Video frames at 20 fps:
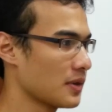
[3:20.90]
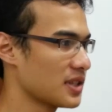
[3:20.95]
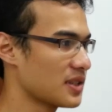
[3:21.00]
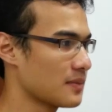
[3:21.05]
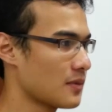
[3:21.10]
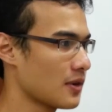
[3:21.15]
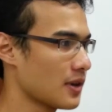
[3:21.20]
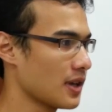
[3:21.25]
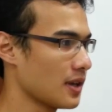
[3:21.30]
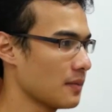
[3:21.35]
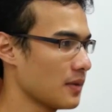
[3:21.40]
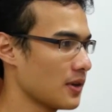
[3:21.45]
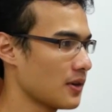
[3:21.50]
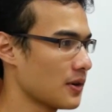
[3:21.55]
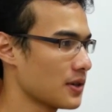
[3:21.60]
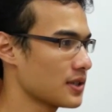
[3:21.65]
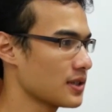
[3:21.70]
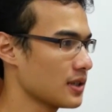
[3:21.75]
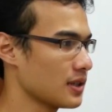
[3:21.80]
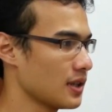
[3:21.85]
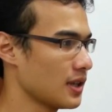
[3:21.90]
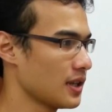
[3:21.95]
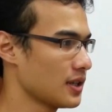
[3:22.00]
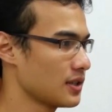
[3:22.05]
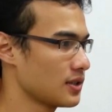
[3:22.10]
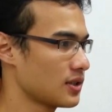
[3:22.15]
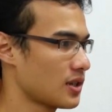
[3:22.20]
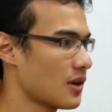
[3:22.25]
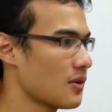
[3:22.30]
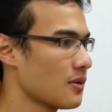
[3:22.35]
quit smoking because they
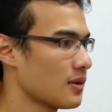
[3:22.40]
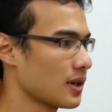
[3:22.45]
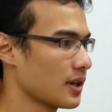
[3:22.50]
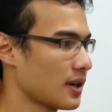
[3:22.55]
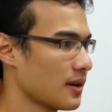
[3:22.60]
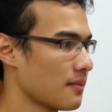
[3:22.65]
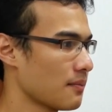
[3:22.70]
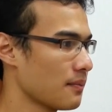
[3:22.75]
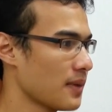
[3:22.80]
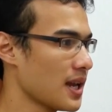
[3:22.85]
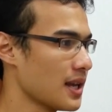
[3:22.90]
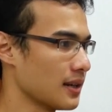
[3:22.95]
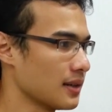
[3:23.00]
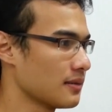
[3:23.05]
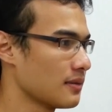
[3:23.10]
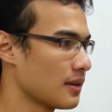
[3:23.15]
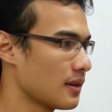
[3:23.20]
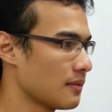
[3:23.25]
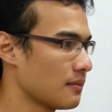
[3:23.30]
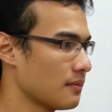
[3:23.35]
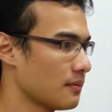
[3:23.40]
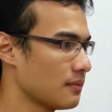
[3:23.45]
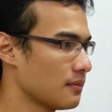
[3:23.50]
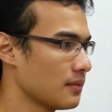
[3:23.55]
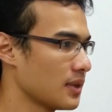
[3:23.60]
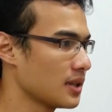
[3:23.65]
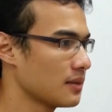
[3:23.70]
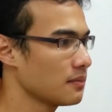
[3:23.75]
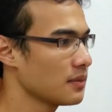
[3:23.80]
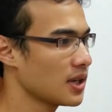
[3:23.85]
saw a campaign,
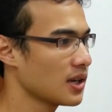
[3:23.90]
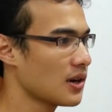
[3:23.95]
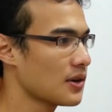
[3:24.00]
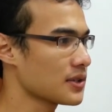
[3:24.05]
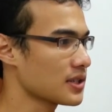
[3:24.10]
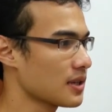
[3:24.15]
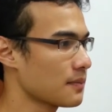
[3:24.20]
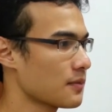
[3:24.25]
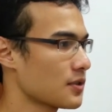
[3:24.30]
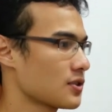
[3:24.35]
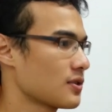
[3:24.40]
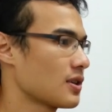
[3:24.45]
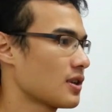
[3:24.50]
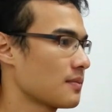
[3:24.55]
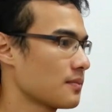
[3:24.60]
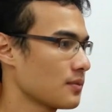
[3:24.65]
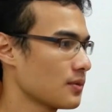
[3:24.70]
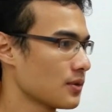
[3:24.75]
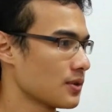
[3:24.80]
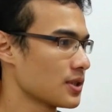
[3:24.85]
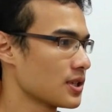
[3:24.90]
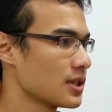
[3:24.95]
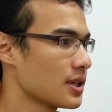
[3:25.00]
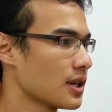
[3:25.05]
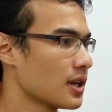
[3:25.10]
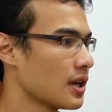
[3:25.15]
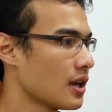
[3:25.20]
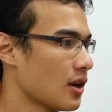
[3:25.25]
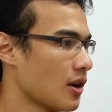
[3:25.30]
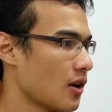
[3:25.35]
but because a personal push.
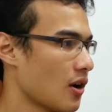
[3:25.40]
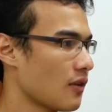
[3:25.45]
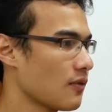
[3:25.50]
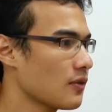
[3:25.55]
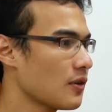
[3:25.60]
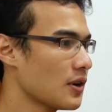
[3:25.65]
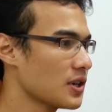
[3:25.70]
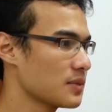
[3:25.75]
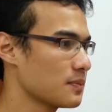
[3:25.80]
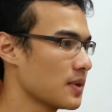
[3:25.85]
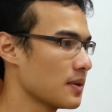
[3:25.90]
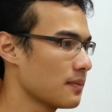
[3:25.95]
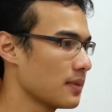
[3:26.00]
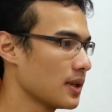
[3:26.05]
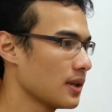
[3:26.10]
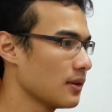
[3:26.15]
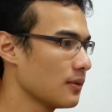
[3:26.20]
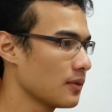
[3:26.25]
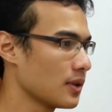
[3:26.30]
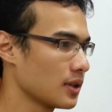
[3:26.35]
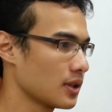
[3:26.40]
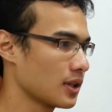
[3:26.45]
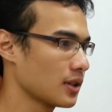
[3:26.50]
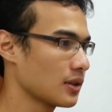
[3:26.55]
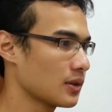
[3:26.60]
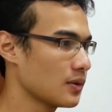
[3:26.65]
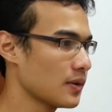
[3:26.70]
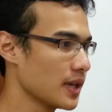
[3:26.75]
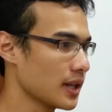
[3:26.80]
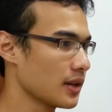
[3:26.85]
Of course, people will not
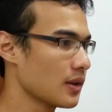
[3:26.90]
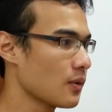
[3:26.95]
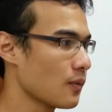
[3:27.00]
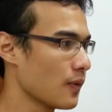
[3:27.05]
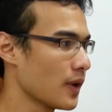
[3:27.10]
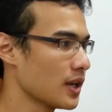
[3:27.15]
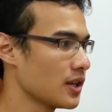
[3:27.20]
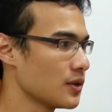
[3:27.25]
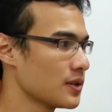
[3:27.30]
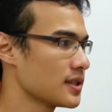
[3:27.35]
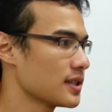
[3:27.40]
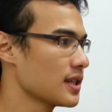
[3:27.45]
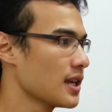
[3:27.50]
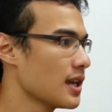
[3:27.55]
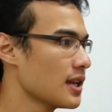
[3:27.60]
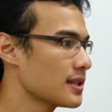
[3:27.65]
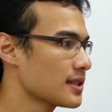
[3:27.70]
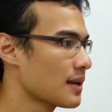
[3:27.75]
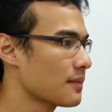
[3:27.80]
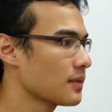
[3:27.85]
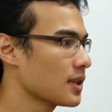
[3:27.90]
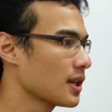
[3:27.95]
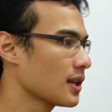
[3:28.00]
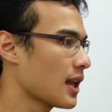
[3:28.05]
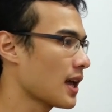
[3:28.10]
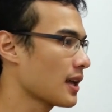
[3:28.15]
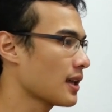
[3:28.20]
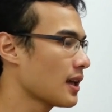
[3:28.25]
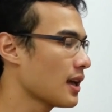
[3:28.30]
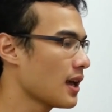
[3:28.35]
quit when you say something
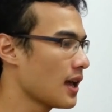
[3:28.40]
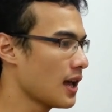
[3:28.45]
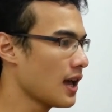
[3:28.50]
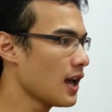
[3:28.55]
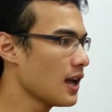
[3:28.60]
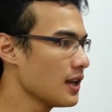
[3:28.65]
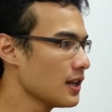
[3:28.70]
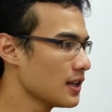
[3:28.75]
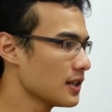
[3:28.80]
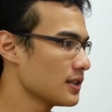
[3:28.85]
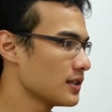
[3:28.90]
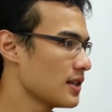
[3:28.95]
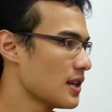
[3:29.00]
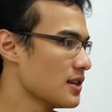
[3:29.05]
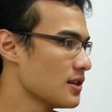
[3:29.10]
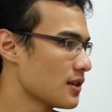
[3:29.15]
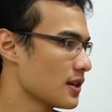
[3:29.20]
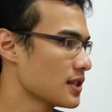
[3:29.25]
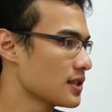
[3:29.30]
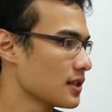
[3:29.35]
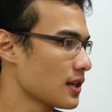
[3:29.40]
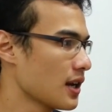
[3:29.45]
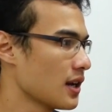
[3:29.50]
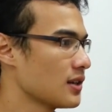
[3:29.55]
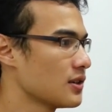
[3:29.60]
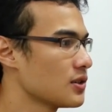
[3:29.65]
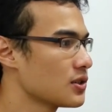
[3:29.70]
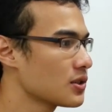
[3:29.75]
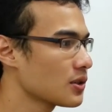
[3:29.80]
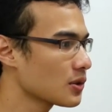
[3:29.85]
like, hey, it's dangerous
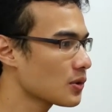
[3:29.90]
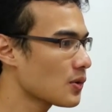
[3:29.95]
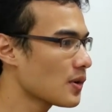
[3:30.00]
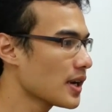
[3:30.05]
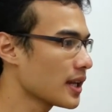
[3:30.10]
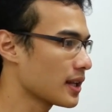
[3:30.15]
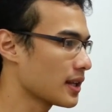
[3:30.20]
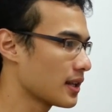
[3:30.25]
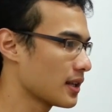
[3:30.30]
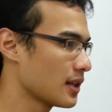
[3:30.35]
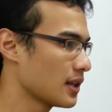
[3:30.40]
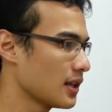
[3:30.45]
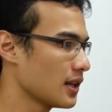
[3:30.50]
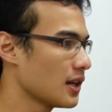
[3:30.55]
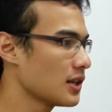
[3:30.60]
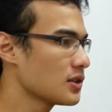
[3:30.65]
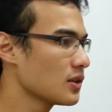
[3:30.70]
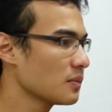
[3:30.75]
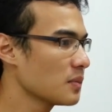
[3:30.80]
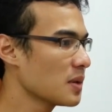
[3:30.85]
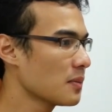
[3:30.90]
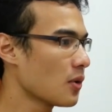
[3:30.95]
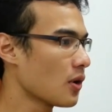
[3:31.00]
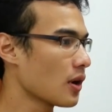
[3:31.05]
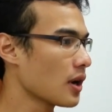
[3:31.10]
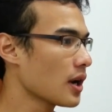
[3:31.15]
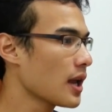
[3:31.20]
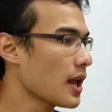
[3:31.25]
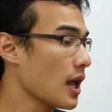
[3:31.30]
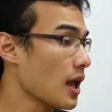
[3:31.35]
and you should quit. It should be
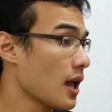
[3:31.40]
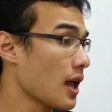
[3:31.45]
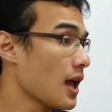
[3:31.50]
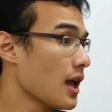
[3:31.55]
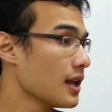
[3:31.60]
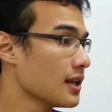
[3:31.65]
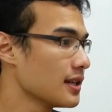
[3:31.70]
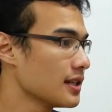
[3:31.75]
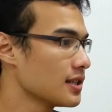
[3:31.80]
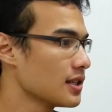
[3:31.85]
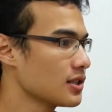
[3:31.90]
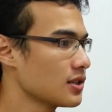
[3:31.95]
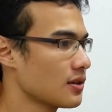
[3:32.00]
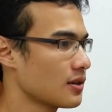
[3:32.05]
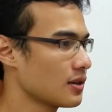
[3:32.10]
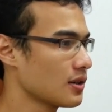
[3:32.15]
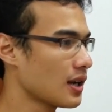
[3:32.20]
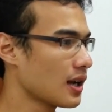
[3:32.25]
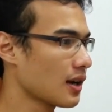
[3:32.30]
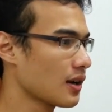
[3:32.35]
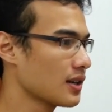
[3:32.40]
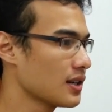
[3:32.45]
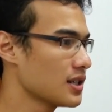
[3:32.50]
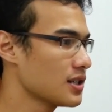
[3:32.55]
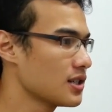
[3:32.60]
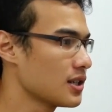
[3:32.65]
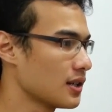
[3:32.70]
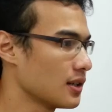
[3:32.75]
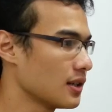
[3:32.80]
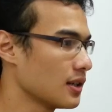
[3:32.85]
more, hey, this is your lung
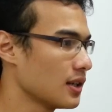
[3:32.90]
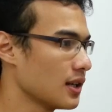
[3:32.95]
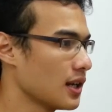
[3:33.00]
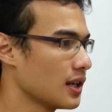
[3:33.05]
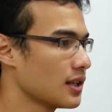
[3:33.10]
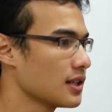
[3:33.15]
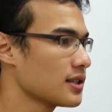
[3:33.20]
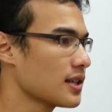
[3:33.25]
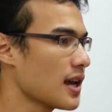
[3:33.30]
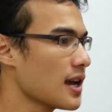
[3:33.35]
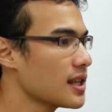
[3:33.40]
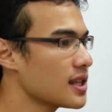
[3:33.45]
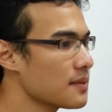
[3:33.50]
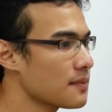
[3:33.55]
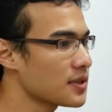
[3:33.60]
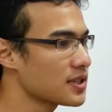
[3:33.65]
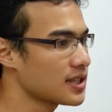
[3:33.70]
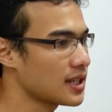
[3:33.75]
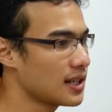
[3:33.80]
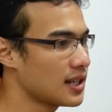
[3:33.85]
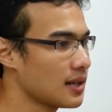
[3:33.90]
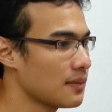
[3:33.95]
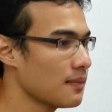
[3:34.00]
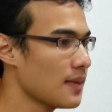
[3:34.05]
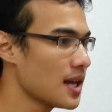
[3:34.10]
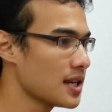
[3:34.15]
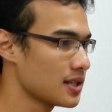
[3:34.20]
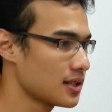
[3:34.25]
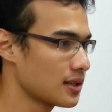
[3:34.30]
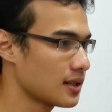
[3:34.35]
condition, it is eighty percent
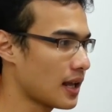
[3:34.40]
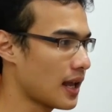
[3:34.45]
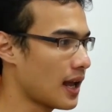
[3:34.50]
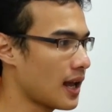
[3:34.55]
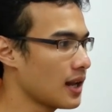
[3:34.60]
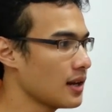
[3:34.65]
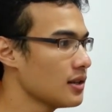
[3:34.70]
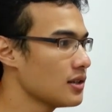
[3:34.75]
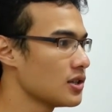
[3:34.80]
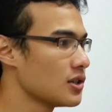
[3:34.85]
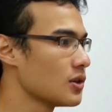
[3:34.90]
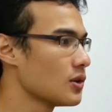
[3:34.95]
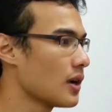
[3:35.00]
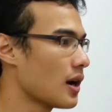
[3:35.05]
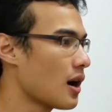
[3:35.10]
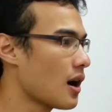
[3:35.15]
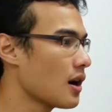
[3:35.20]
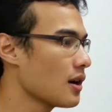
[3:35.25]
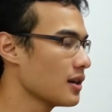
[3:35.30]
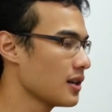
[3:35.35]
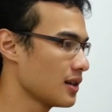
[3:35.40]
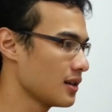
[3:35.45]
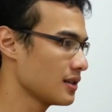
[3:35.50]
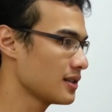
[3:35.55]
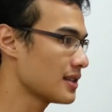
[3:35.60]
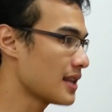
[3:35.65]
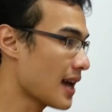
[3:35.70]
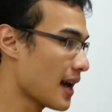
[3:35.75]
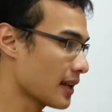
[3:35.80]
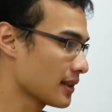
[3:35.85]
damaged and you are near
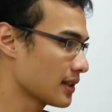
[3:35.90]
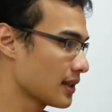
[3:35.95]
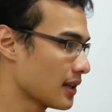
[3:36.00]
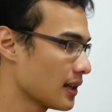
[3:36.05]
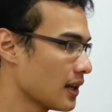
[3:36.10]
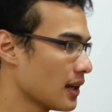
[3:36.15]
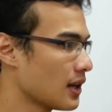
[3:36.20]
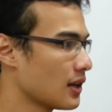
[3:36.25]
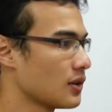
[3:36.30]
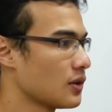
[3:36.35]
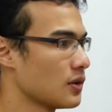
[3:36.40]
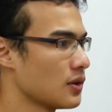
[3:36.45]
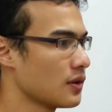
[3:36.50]
death. Do